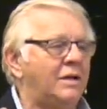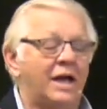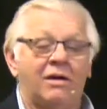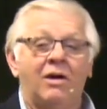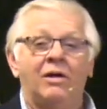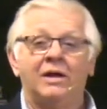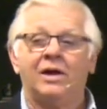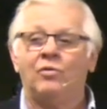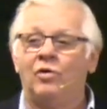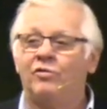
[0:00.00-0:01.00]

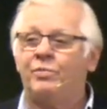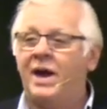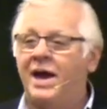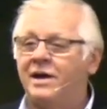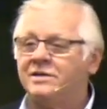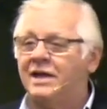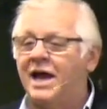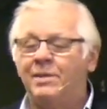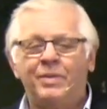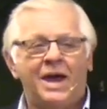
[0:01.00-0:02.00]
like wolf packs,
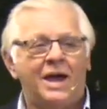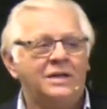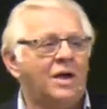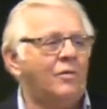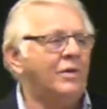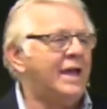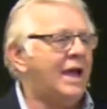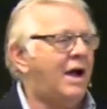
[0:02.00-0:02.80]
lion pack, when they